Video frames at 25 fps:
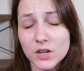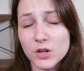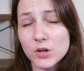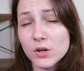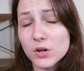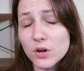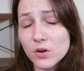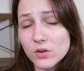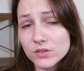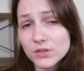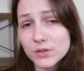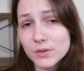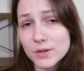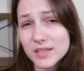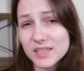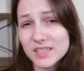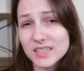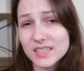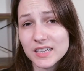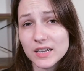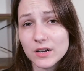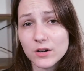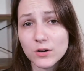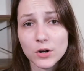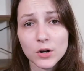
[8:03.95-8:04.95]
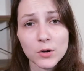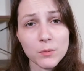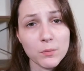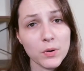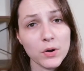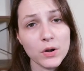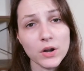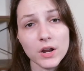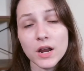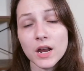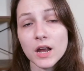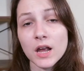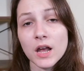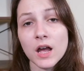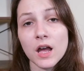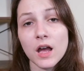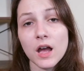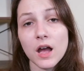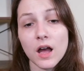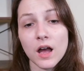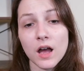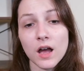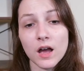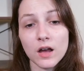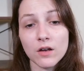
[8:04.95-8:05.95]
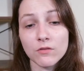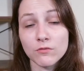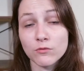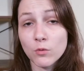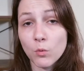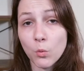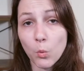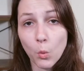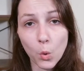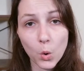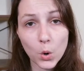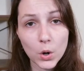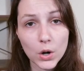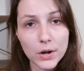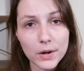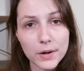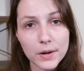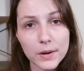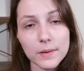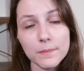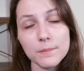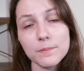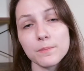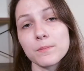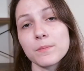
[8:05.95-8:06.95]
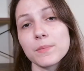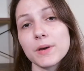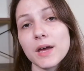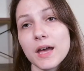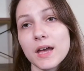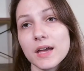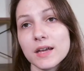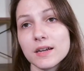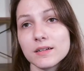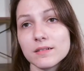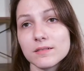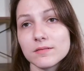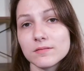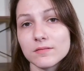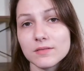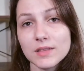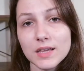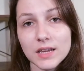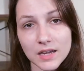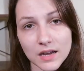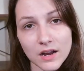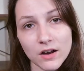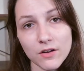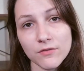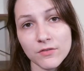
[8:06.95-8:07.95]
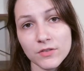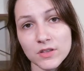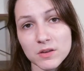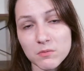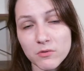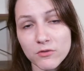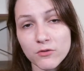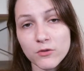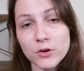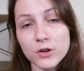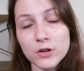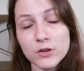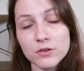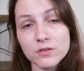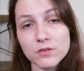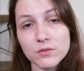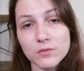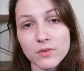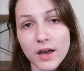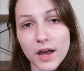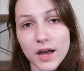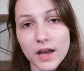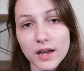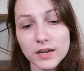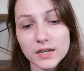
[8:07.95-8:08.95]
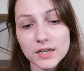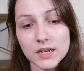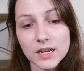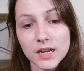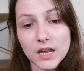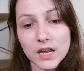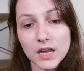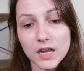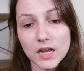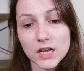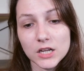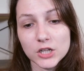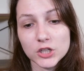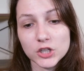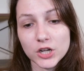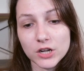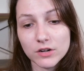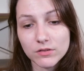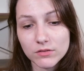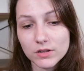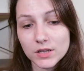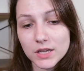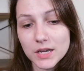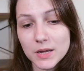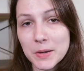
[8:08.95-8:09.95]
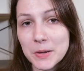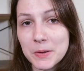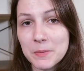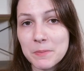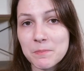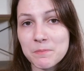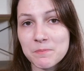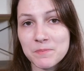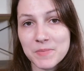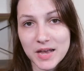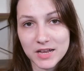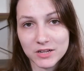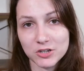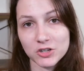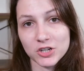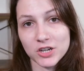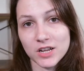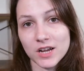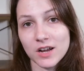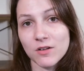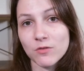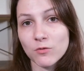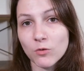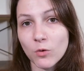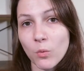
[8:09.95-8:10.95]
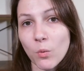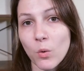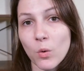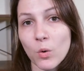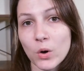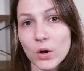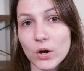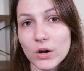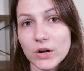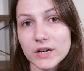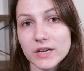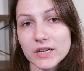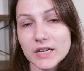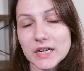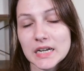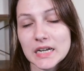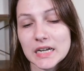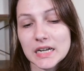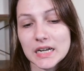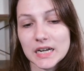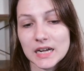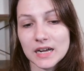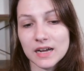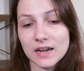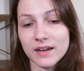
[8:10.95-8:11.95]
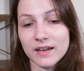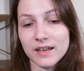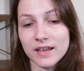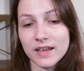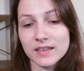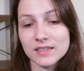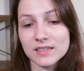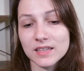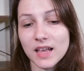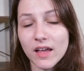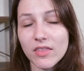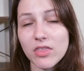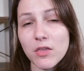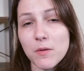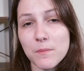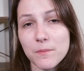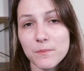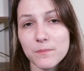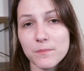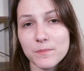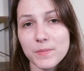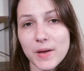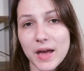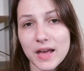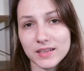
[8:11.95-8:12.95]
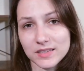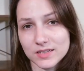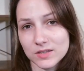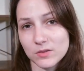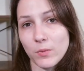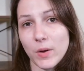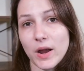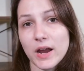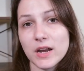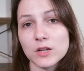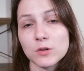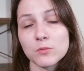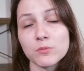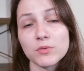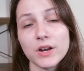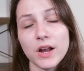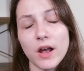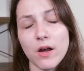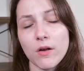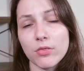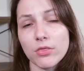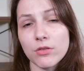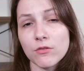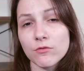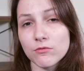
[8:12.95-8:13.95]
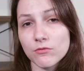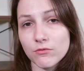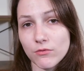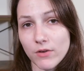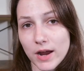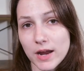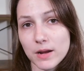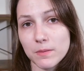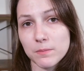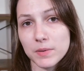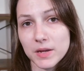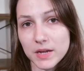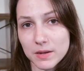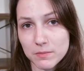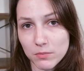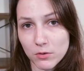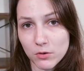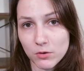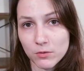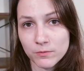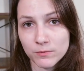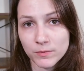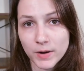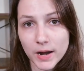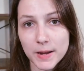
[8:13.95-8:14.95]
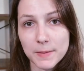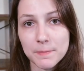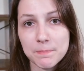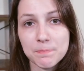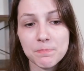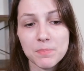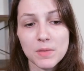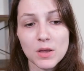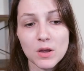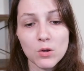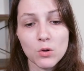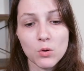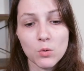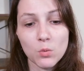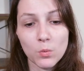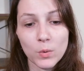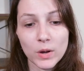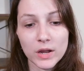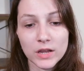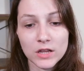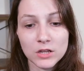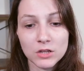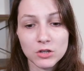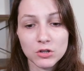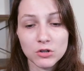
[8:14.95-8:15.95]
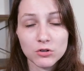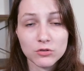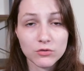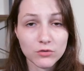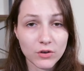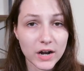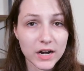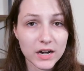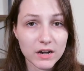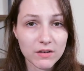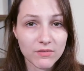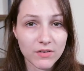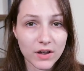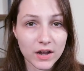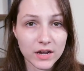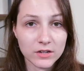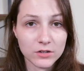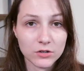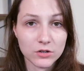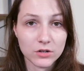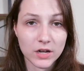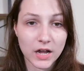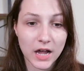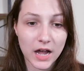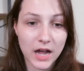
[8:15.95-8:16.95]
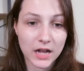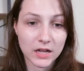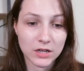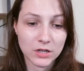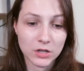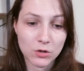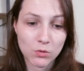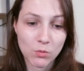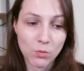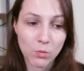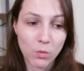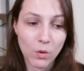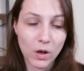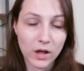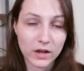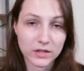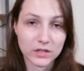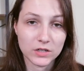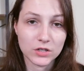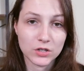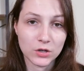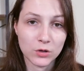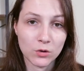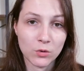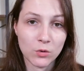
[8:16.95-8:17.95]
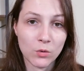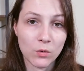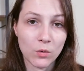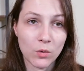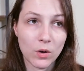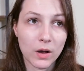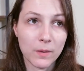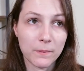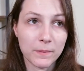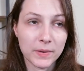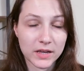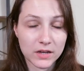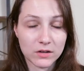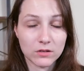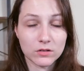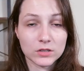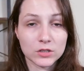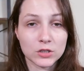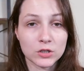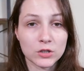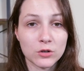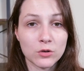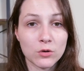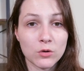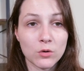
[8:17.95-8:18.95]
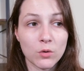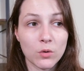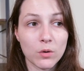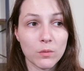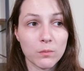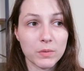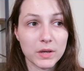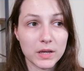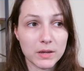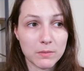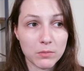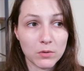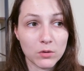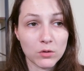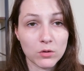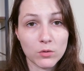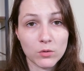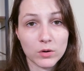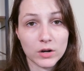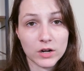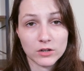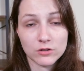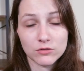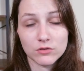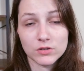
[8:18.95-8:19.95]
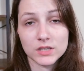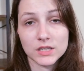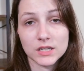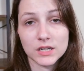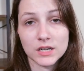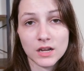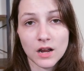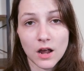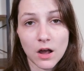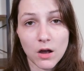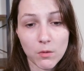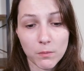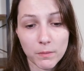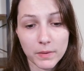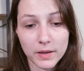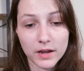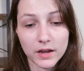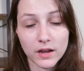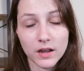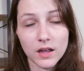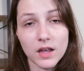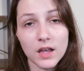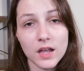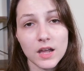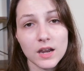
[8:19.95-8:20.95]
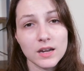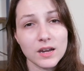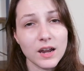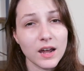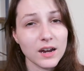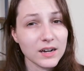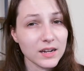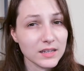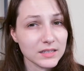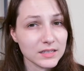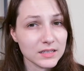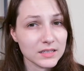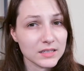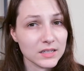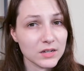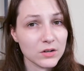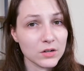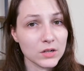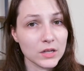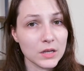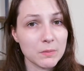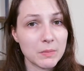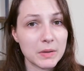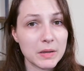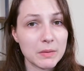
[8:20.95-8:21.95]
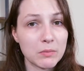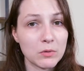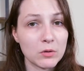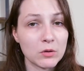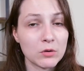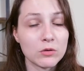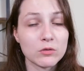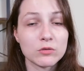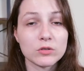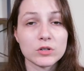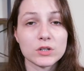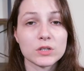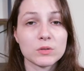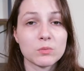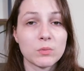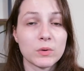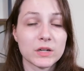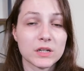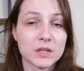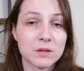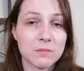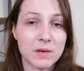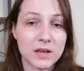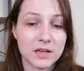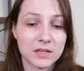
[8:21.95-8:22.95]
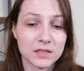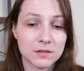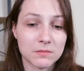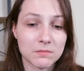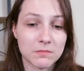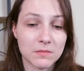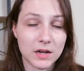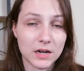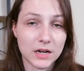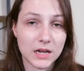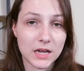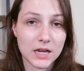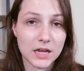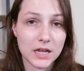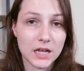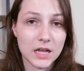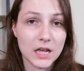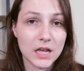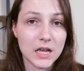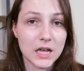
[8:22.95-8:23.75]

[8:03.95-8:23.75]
You can also consider putting a reward, but think carefully before you do that. Generally, mentioning a reward is not the best way to bring out the right people, right? When you're trying to find your cat, you want to appeal to people who are interested in helping, not necessarily people who just want to make some money.